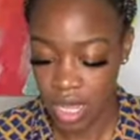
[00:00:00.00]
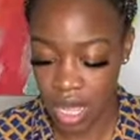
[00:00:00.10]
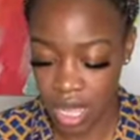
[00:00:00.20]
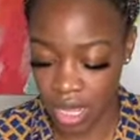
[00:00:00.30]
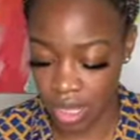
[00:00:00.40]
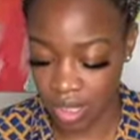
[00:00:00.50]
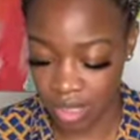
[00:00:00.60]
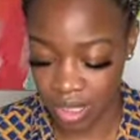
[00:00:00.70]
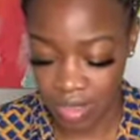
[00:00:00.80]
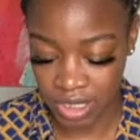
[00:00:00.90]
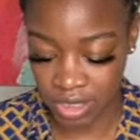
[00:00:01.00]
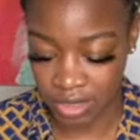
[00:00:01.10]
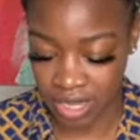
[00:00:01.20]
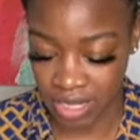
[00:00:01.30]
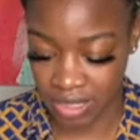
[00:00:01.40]
And let me show you
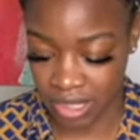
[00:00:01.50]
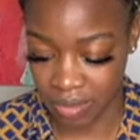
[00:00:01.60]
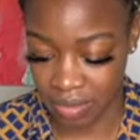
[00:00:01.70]
guys, like